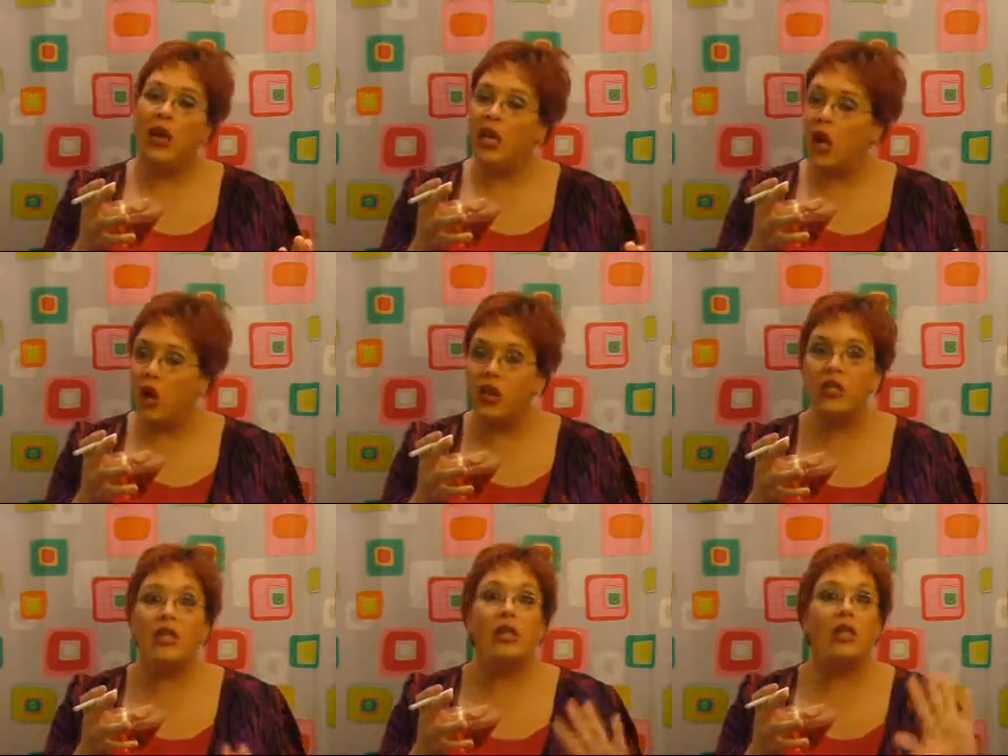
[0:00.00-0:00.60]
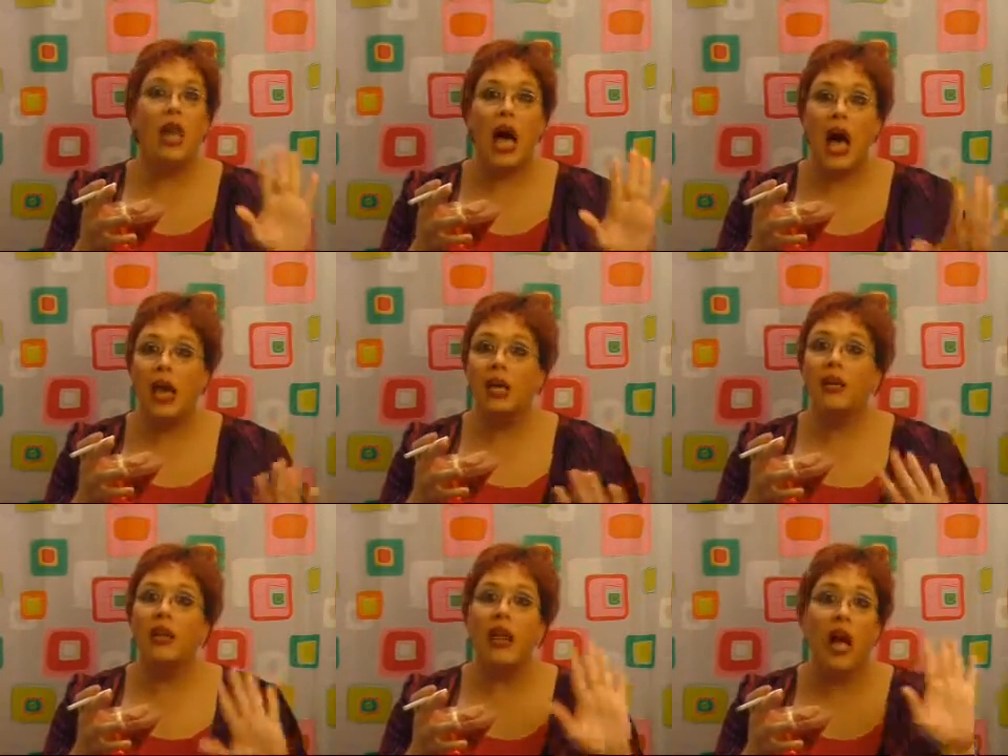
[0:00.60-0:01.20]
Now, I know there's a
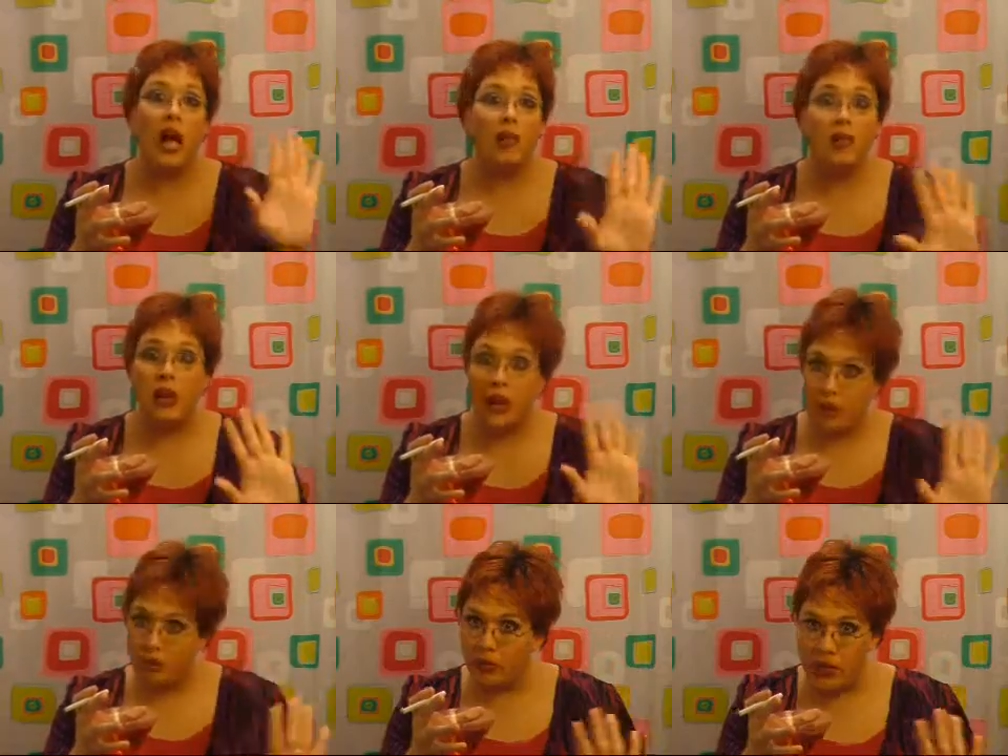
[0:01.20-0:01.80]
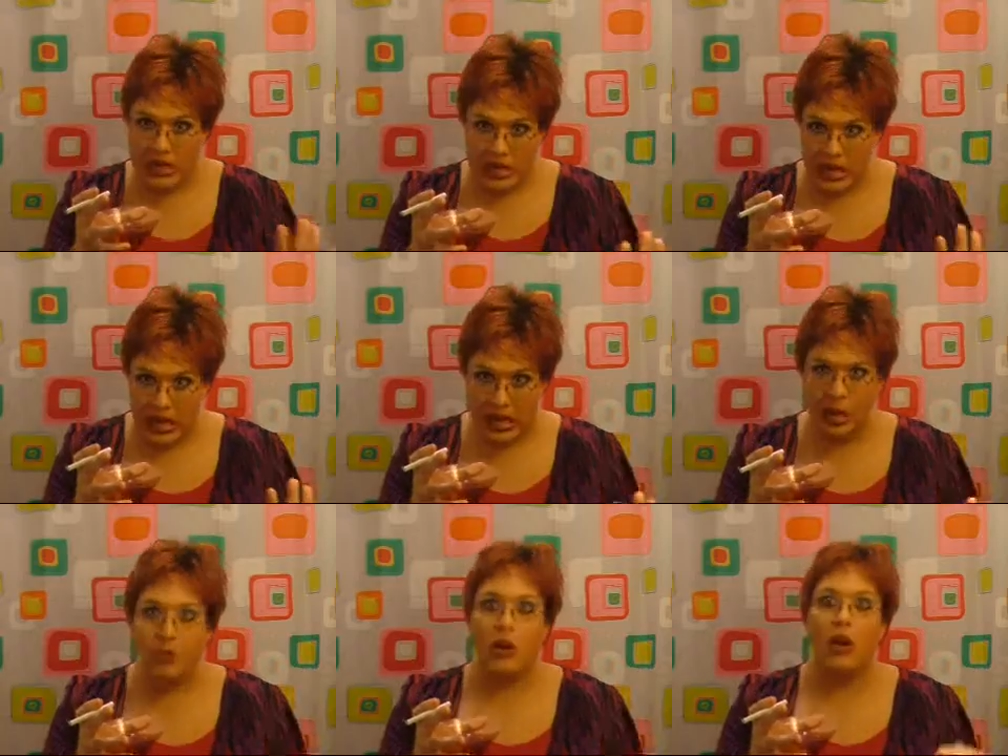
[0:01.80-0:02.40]
lot of hubbub
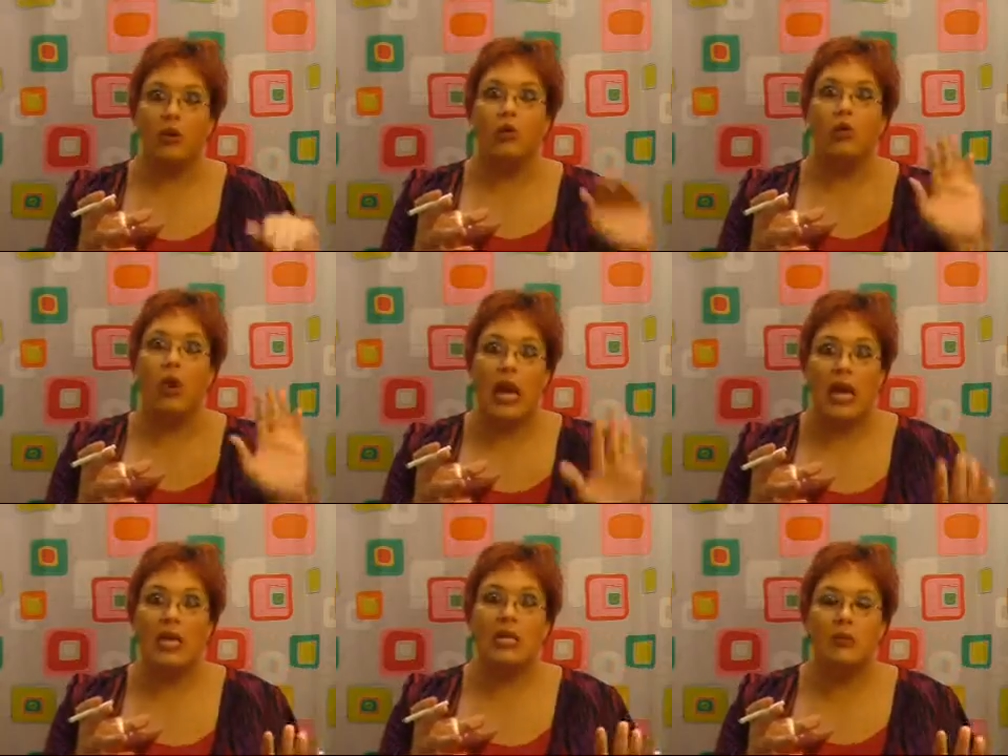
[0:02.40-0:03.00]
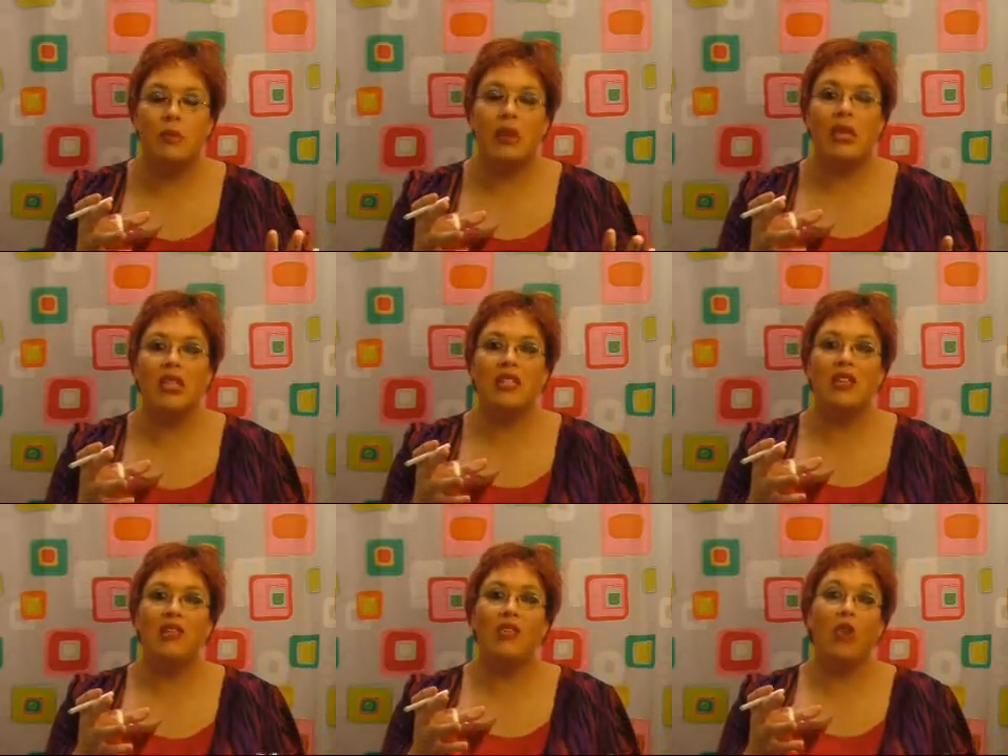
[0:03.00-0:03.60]
today about race
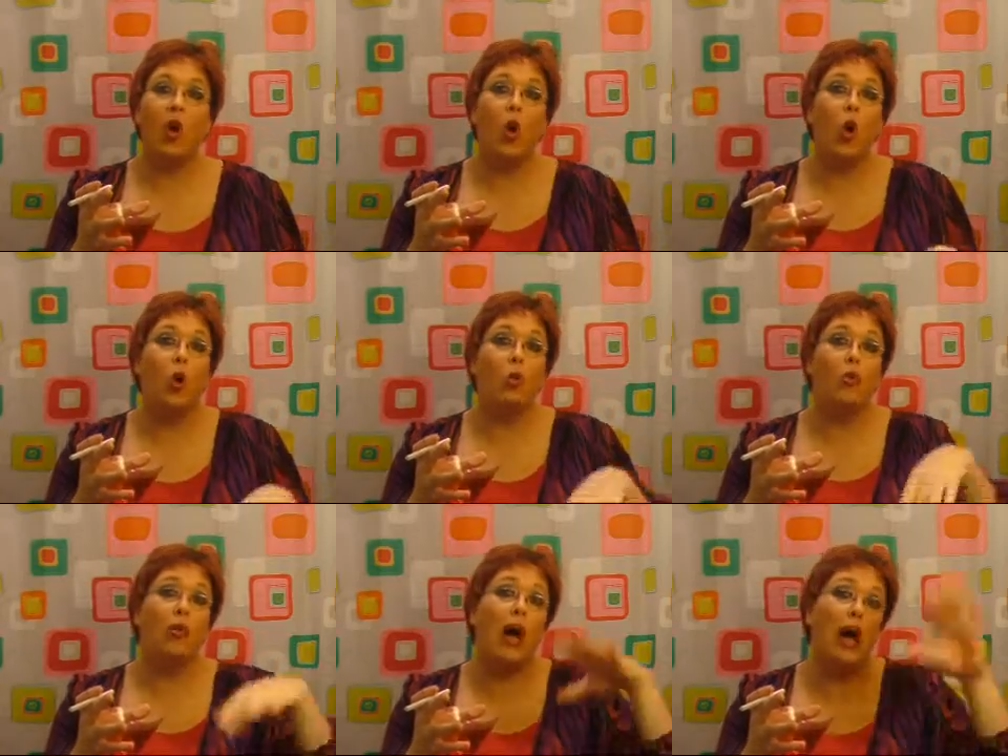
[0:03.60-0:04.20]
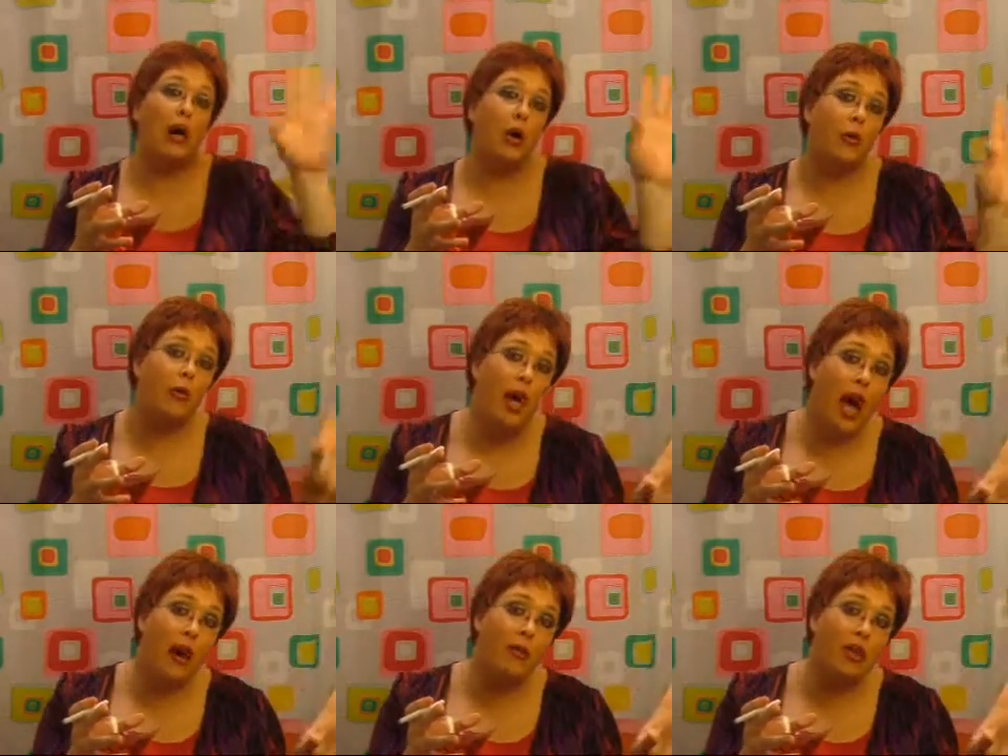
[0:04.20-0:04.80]
because of the whole Barack
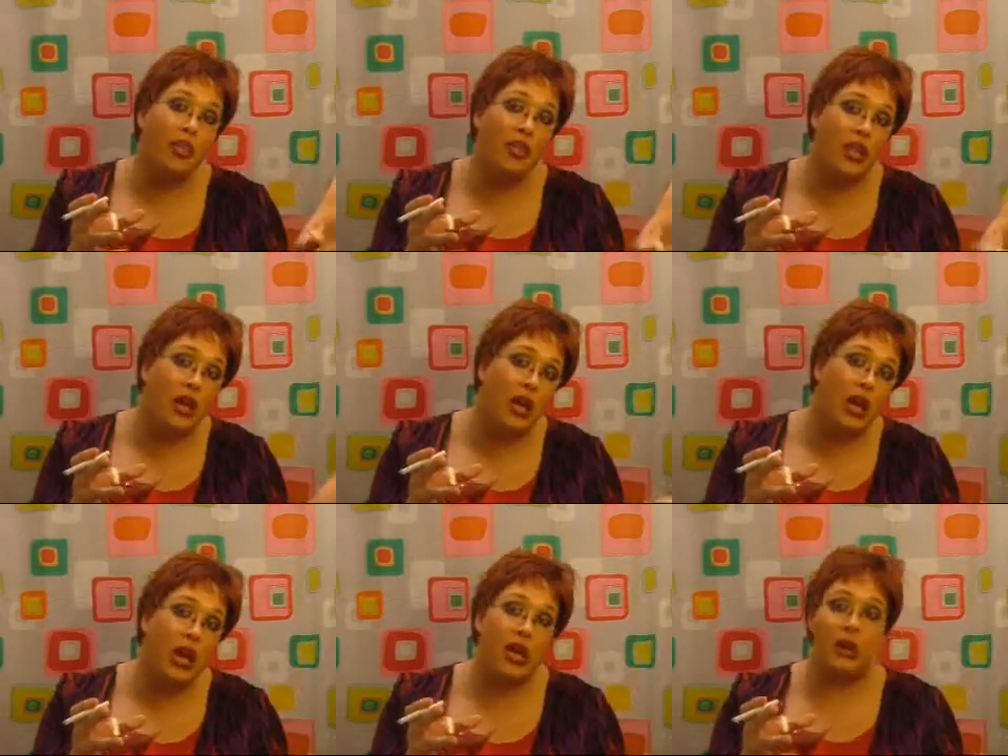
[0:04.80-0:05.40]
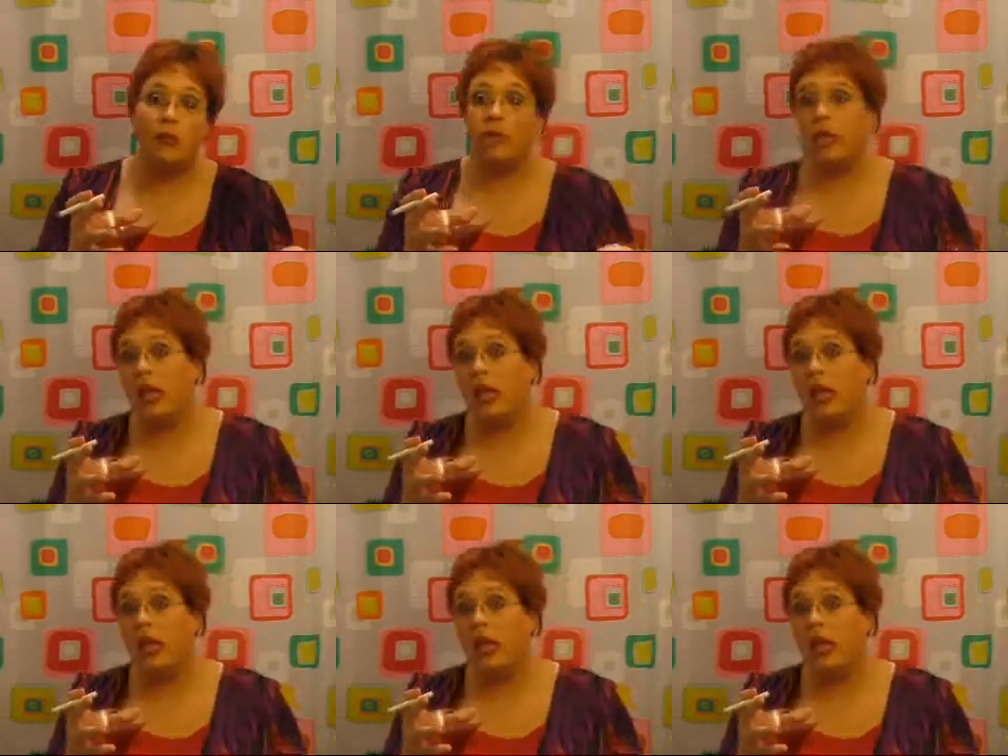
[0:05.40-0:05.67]
Obama thing and